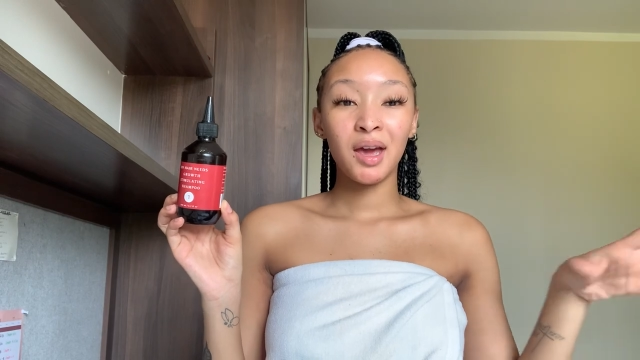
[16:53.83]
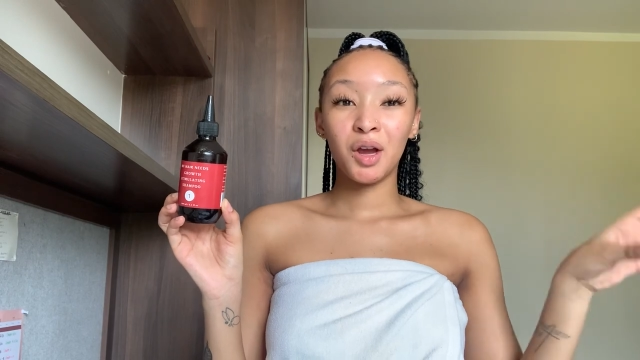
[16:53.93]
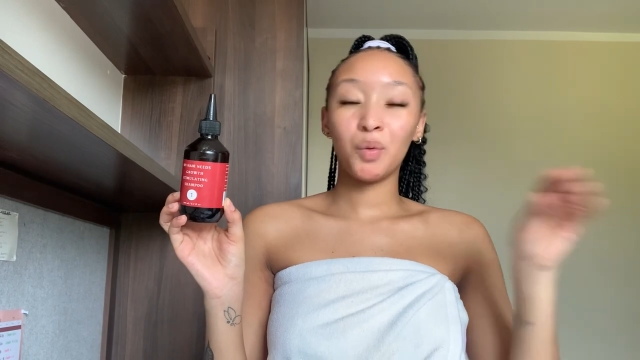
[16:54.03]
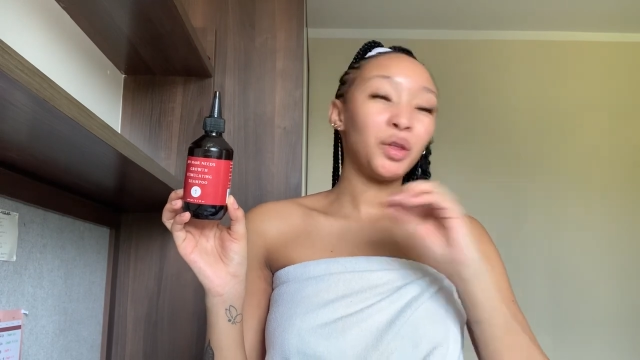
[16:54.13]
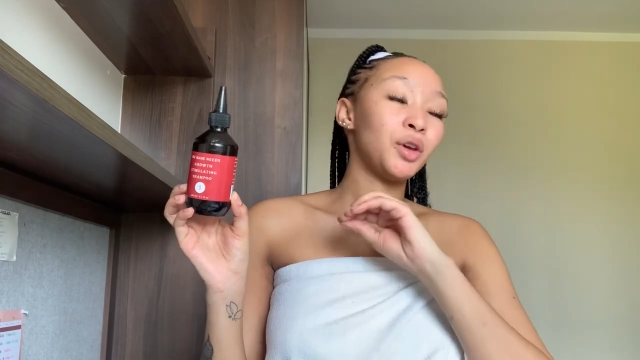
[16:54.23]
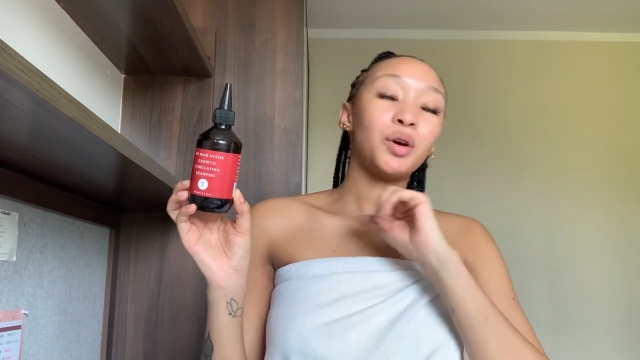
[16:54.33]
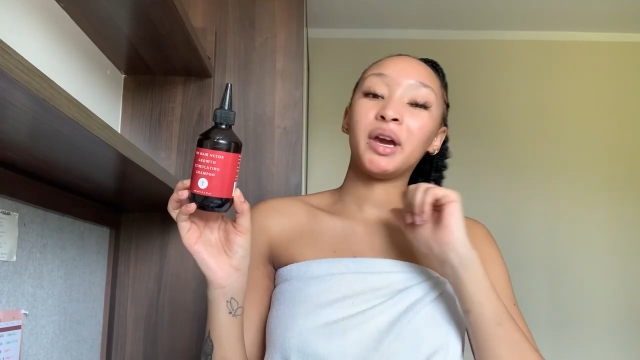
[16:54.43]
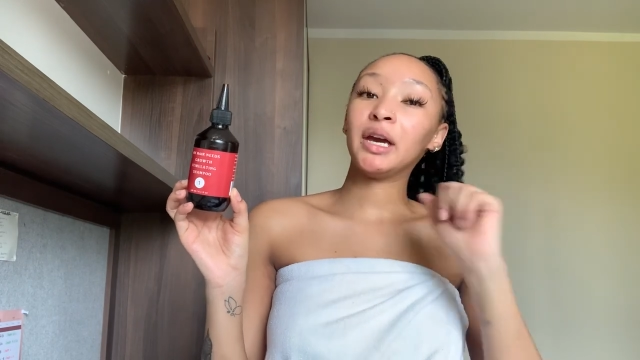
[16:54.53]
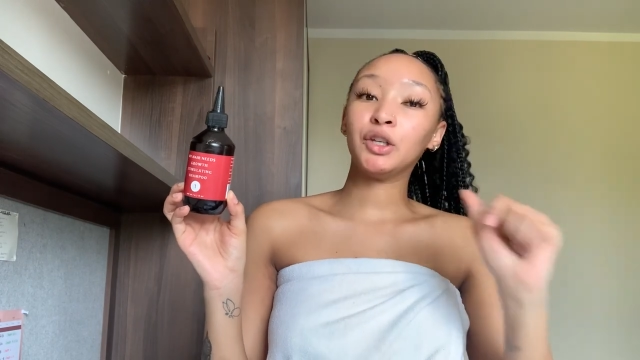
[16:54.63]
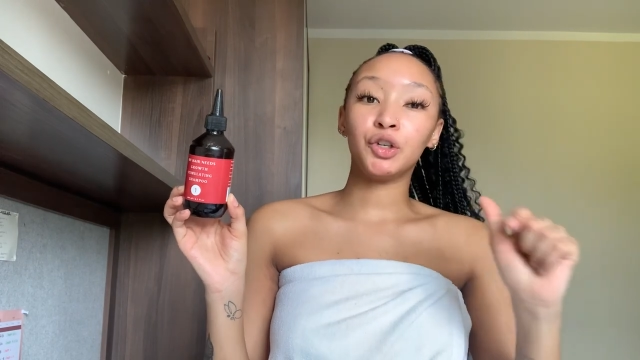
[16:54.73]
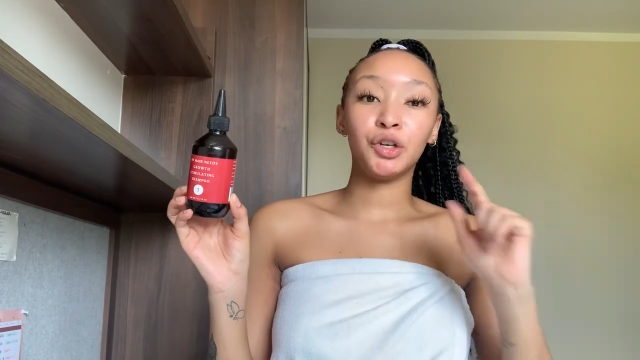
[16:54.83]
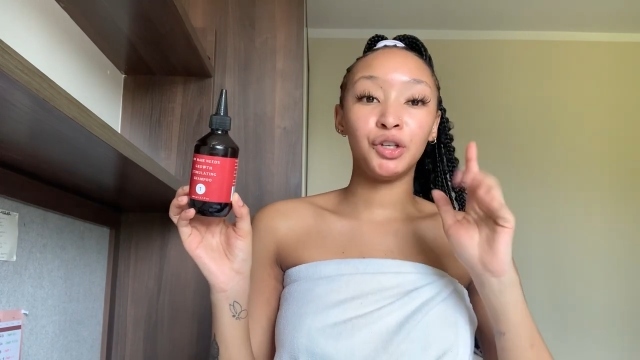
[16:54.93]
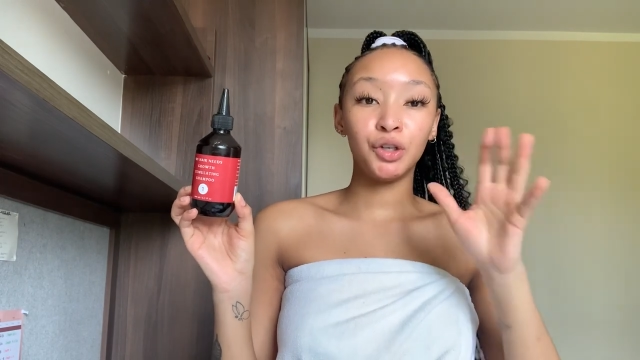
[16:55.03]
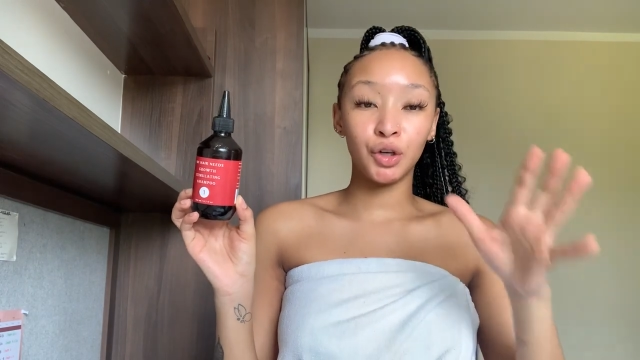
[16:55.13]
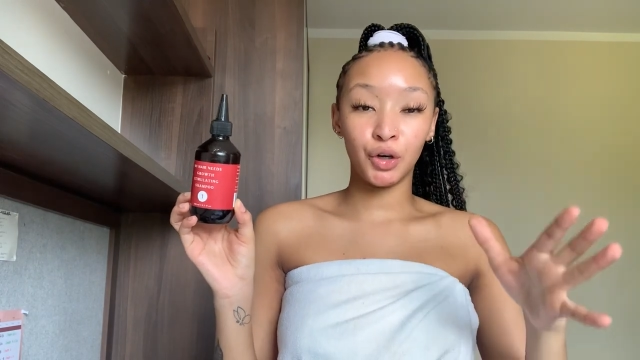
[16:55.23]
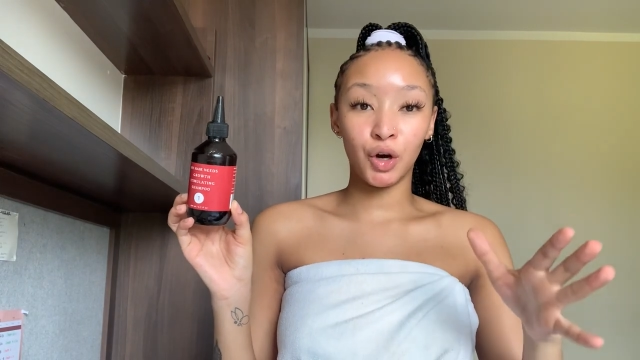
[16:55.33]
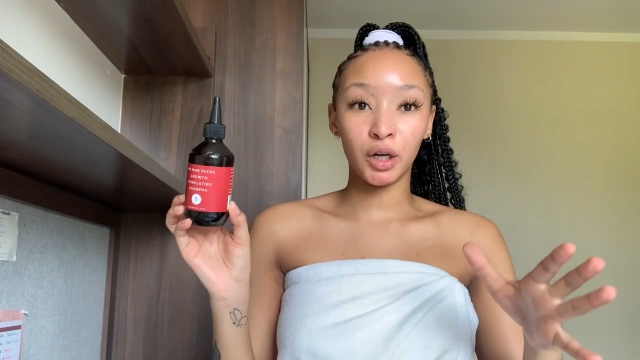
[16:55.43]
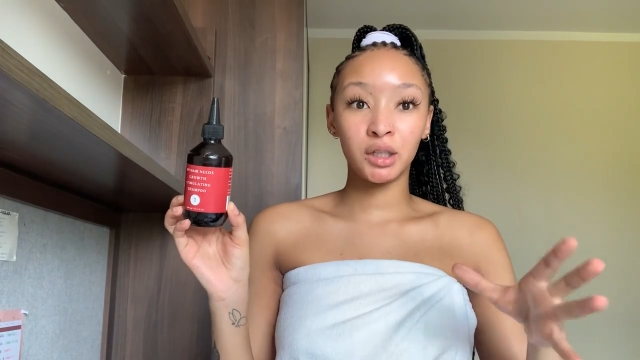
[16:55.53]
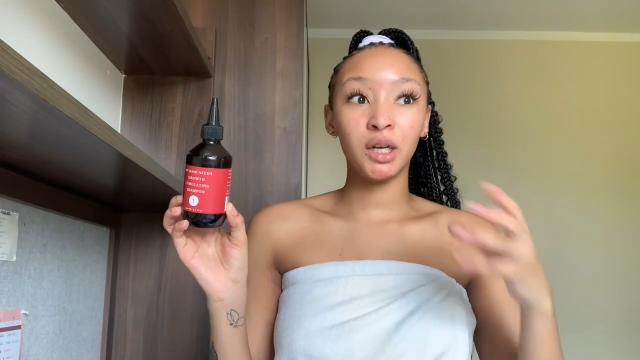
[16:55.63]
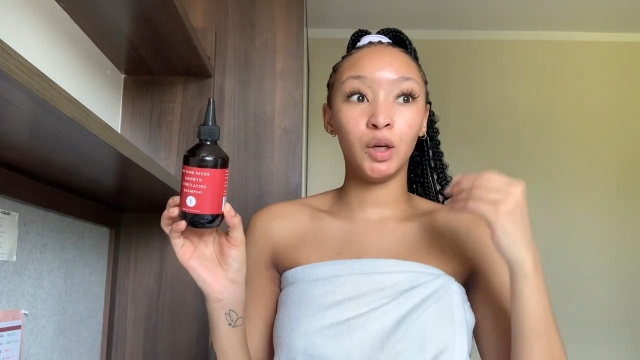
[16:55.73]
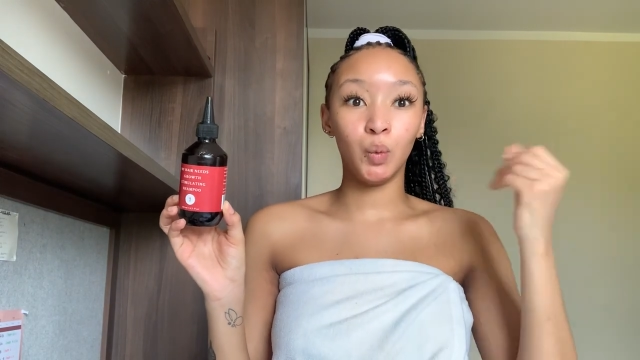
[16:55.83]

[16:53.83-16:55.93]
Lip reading: whether your hair is greasy or not, it